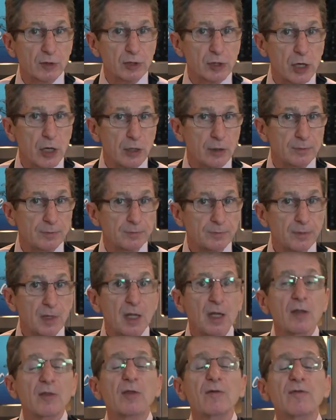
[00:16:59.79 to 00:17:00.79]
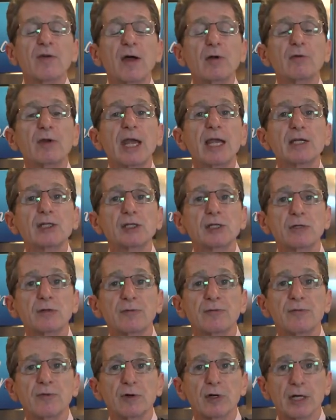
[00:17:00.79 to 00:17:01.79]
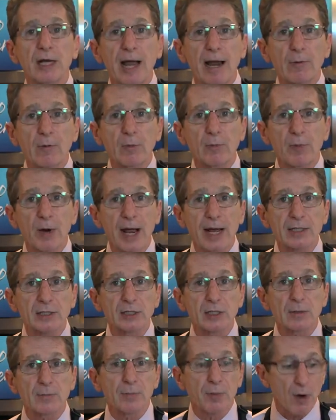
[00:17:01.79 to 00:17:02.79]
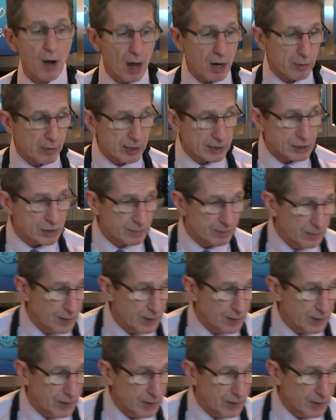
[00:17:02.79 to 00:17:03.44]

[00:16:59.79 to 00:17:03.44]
show, the Foundation for Chiropractic Progress.